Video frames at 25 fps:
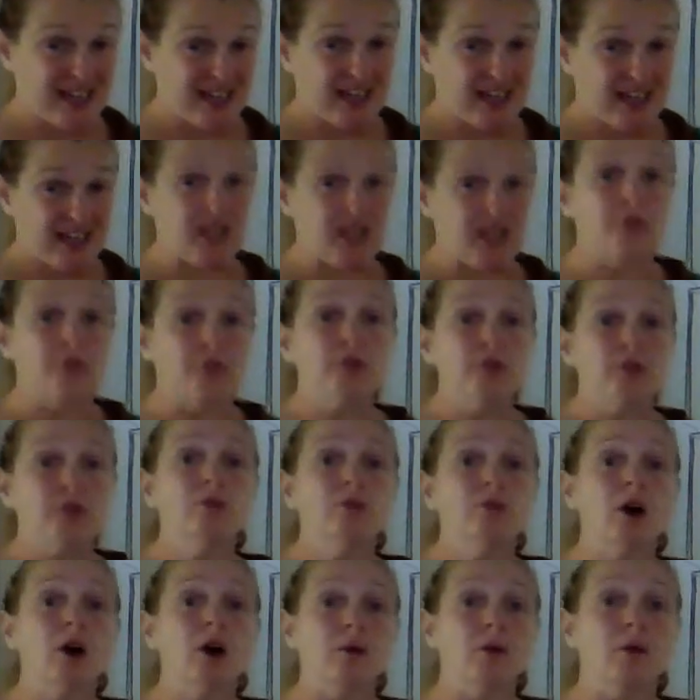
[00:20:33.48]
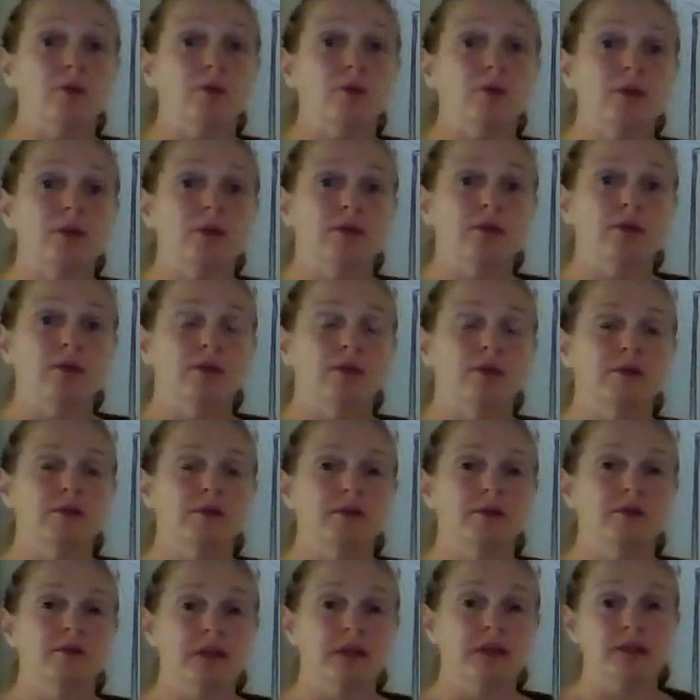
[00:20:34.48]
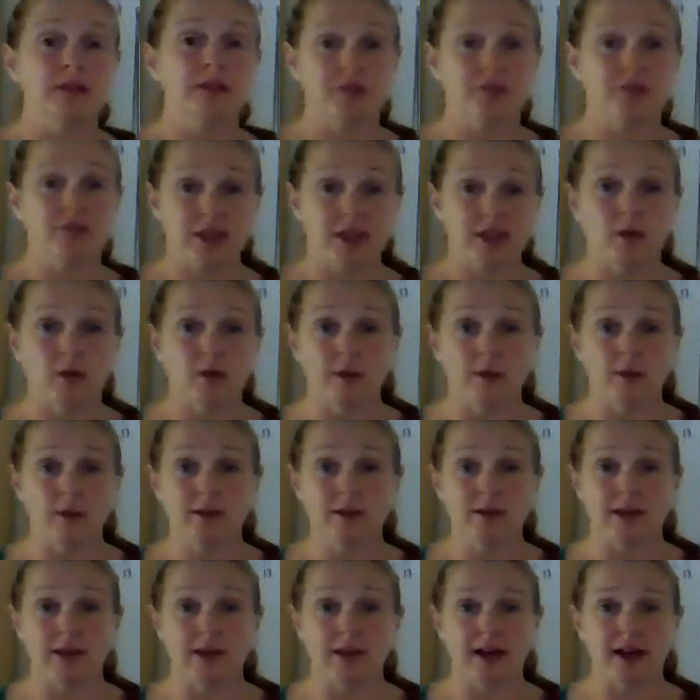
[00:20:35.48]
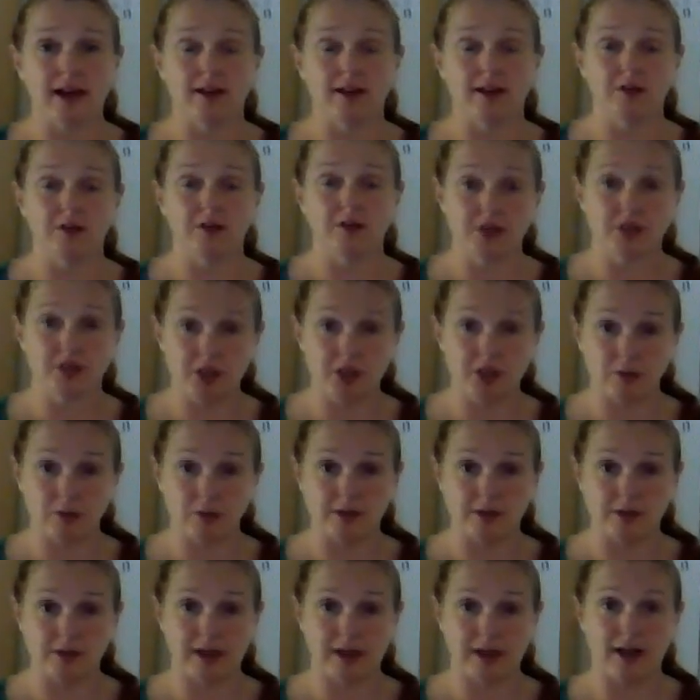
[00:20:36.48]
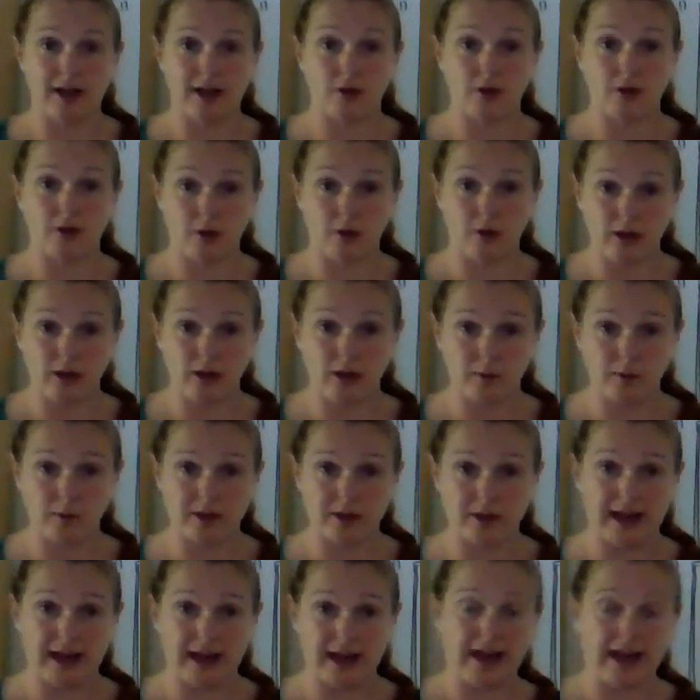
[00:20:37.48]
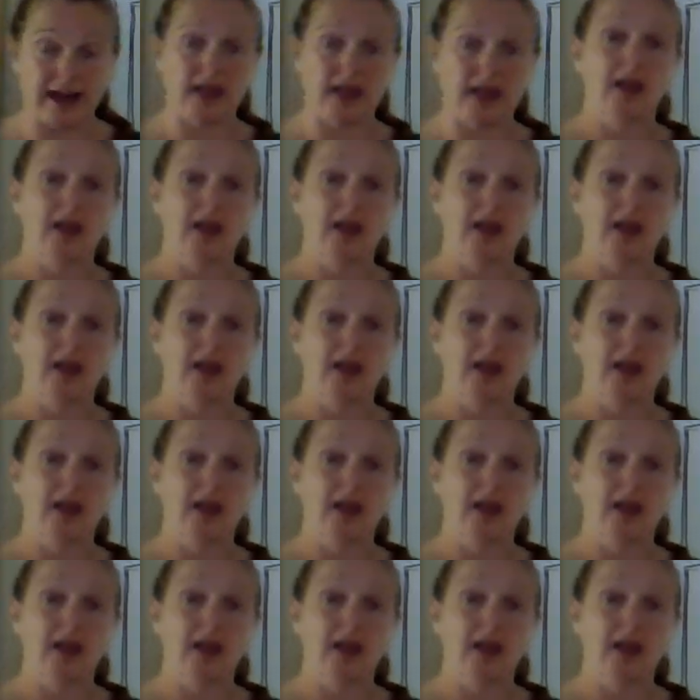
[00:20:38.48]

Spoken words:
If you don't, then your cell will die, your tissue will die, your organ will die,